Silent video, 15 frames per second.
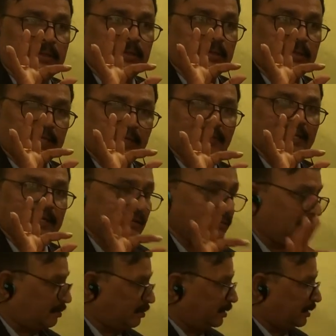even
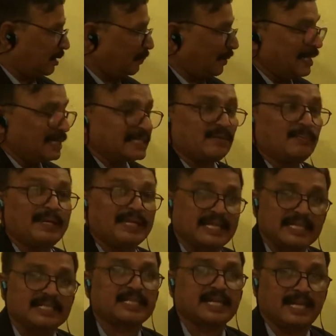a penis of bigger
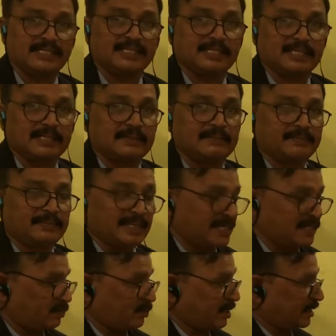size. That's
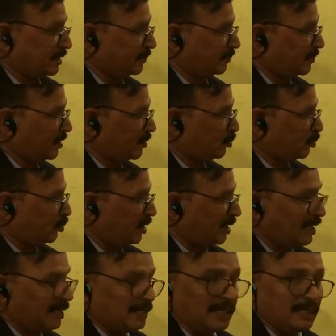what. So
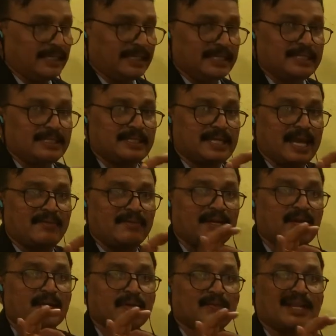yeah, it is having a
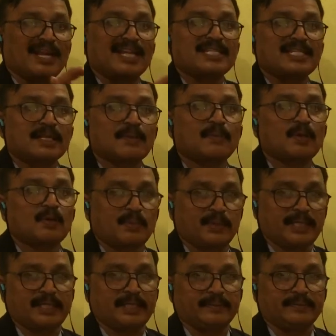lot of elastic
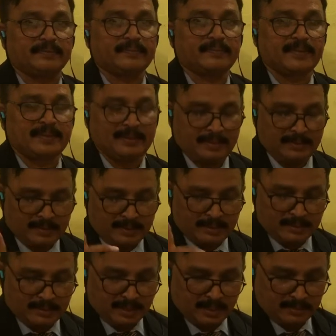property.
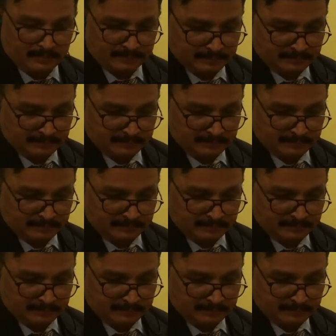Now,